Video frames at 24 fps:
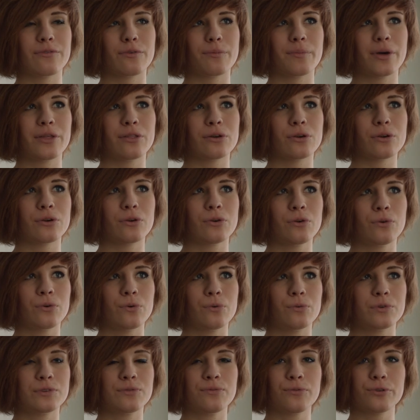of a mother who
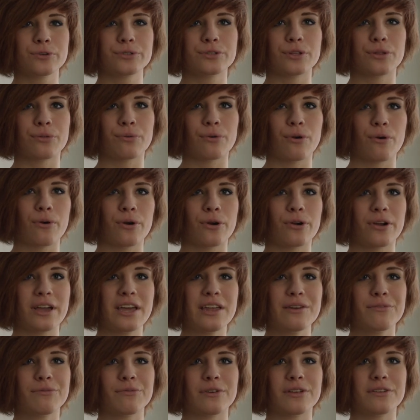was forced to throw her
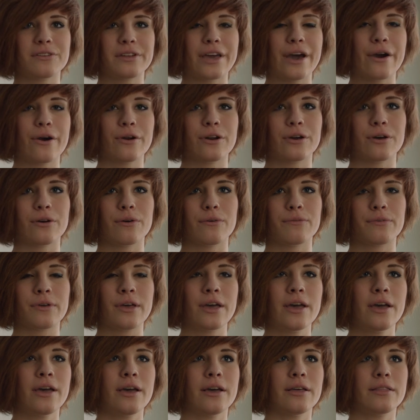infant out of
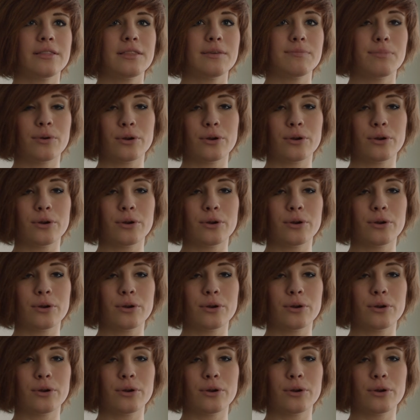the